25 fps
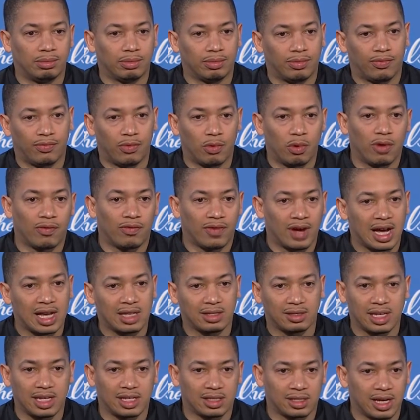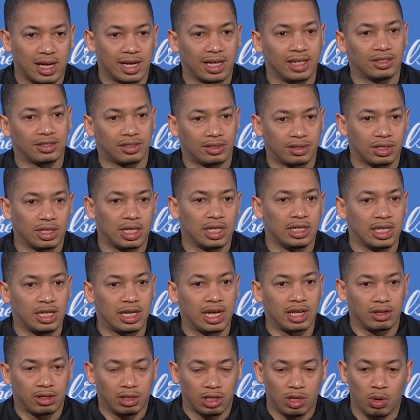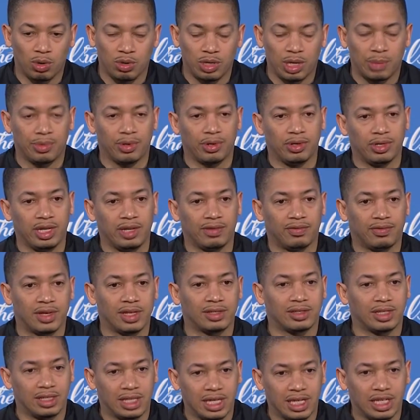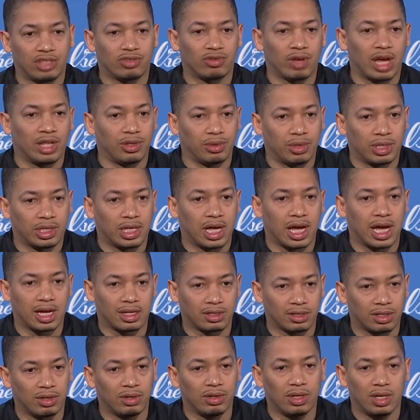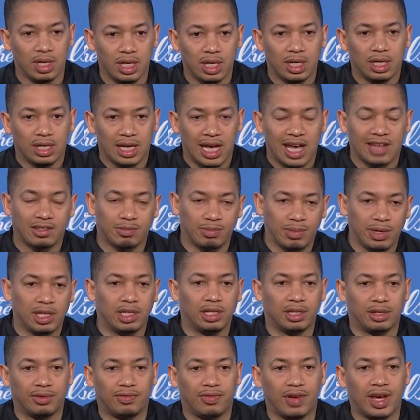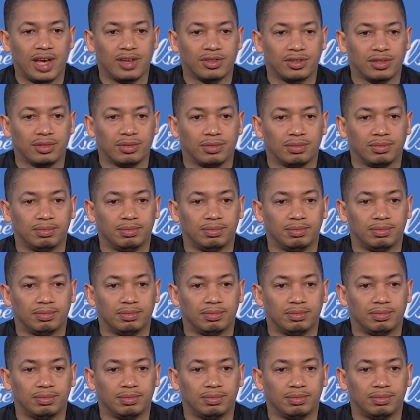4, 5, 6 seconds, and then they loading up their defense, and then he's trying to attack. So it has to be a little faster.